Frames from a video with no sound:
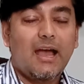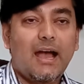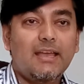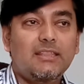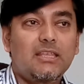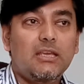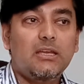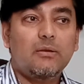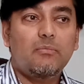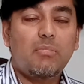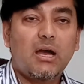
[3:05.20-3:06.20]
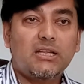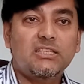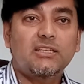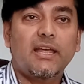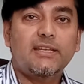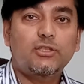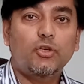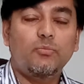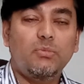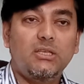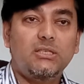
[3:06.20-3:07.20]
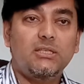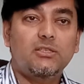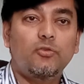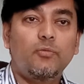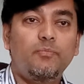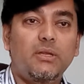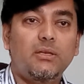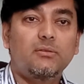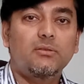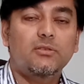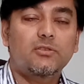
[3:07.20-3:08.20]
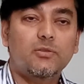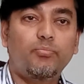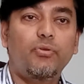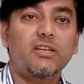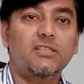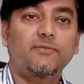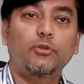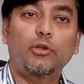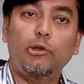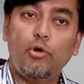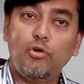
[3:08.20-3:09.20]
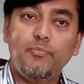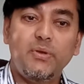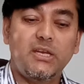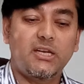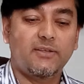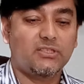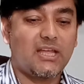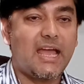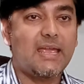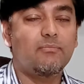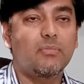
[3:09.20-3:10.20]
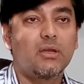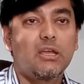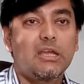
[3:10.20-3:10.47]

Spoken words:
I think marginalized communities who've been suppressed for a long period of time